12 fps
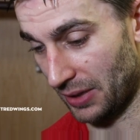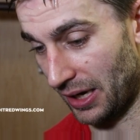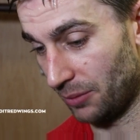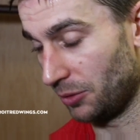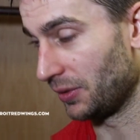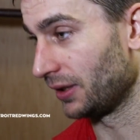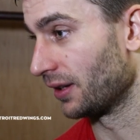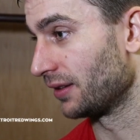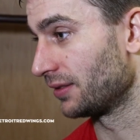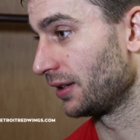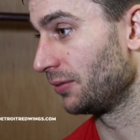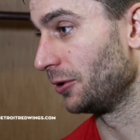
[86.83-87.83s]
Abby made that
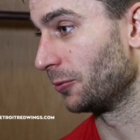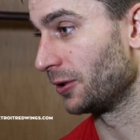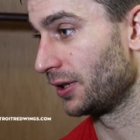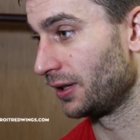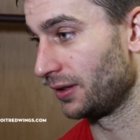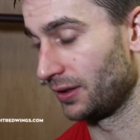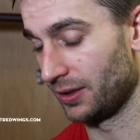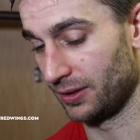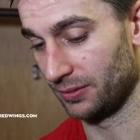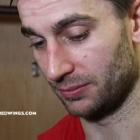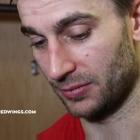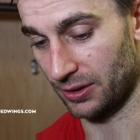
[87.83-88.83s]
save in the one end, and
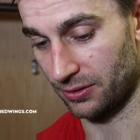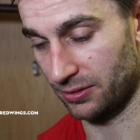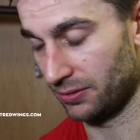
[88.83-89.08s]
then not